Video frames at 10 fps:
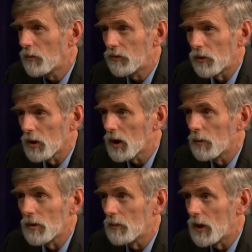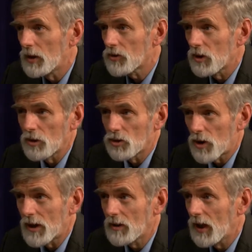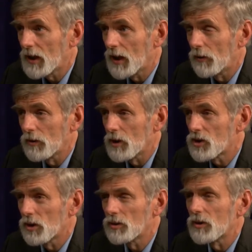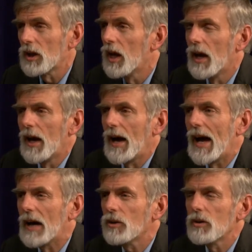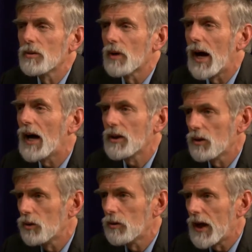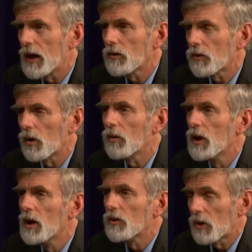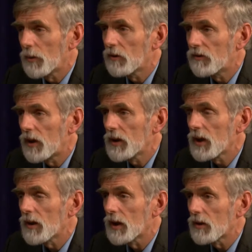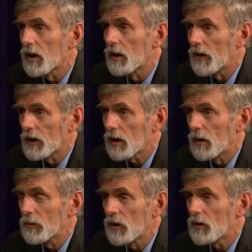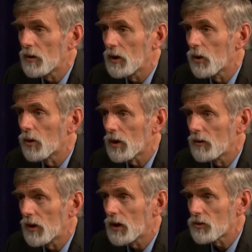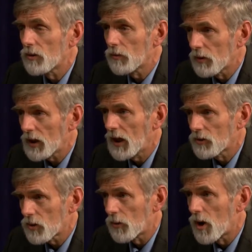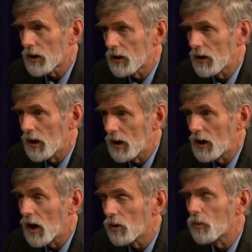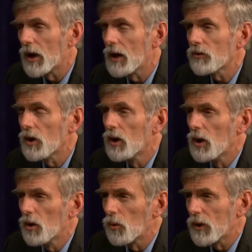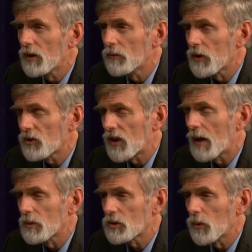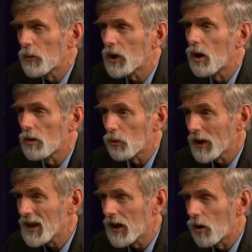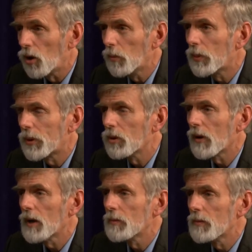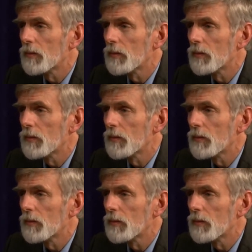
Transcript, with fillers: for a couple of months and you're trying to take care of your children, how do you how do you do that? So some of the funding that uh, that comes into the organization through the Cancer Walk and, and in other ways we've established what we call the We Care Hope program.